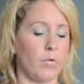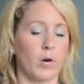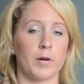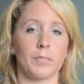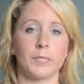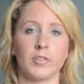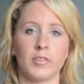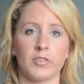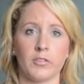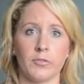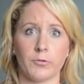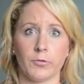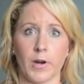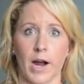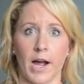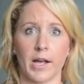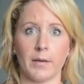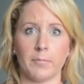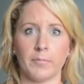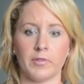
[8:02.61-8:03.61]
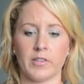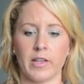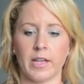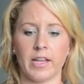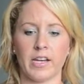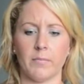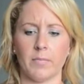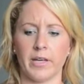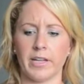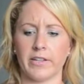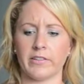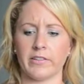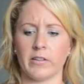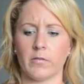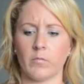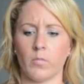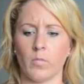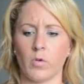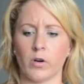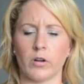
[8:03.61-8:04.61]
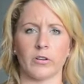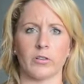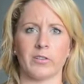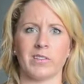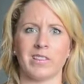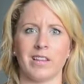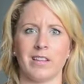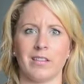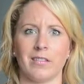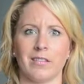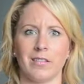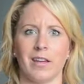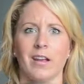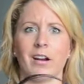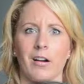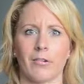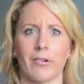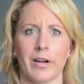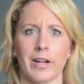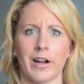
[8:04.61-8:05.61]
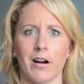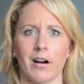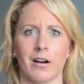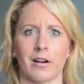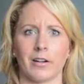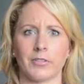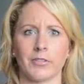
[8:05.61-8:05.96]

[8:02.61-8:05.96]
warps the straps and it makes them worse than they already are.